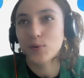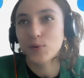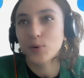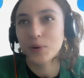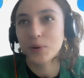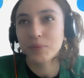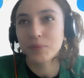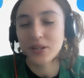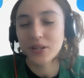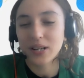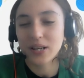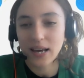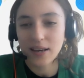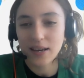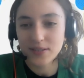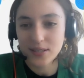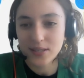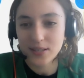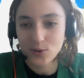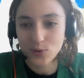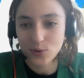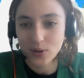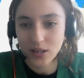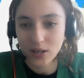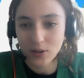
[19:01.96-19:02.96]
1 billion lives
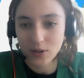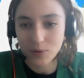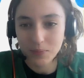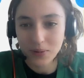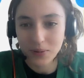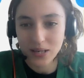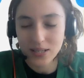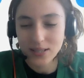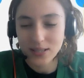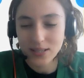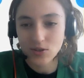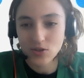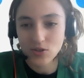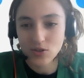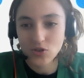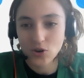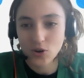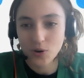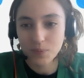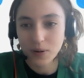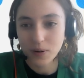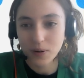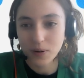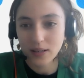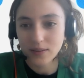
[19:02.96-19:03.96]
is doing an amazing
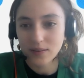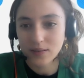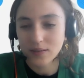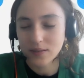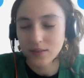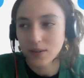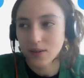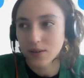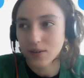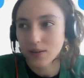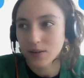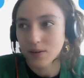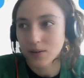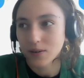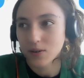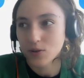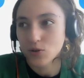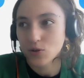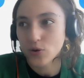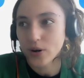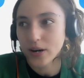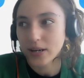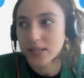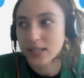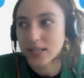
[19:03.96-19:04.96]
job at
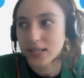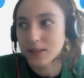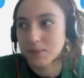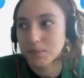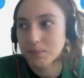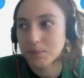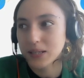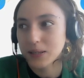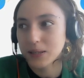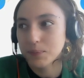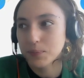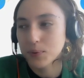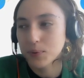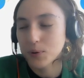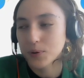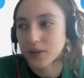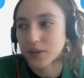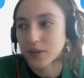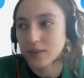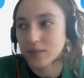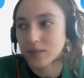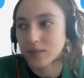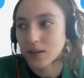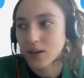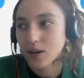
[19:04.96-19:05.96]
attracting people
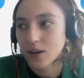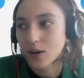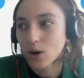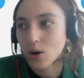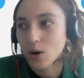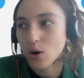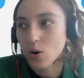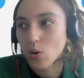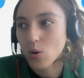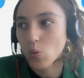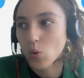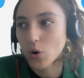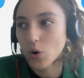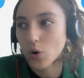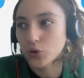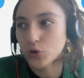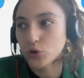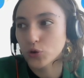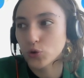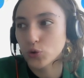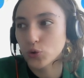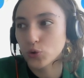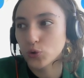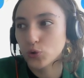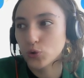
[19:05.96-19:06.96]
that
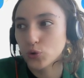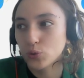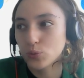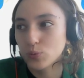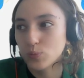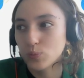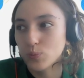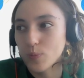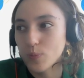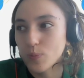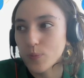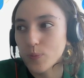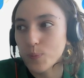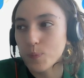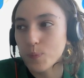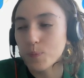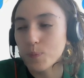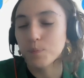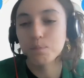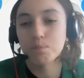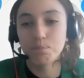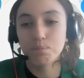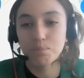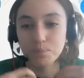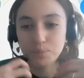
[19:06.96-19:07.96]
want to
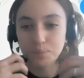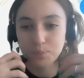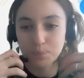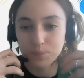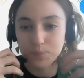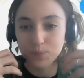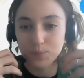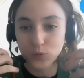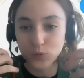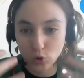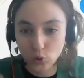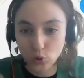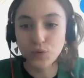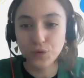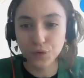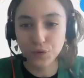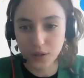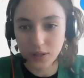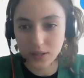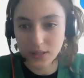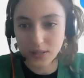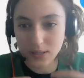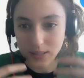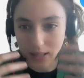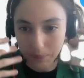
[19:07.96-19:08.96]
do
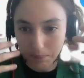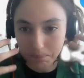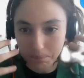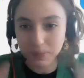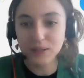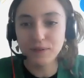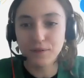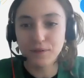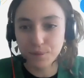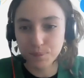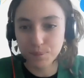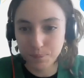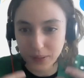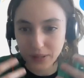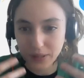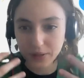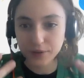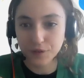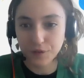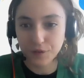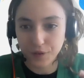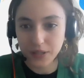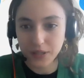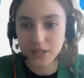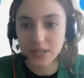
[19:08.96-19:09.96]
things and
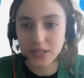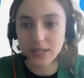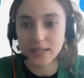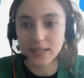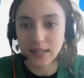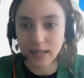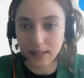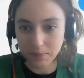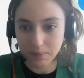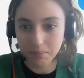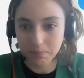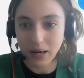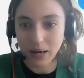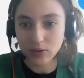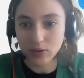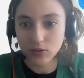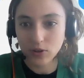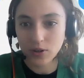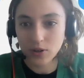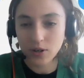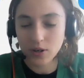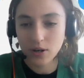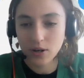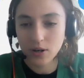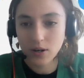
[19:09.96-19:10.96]
build things that
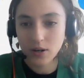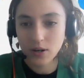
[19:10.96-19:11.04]
matter.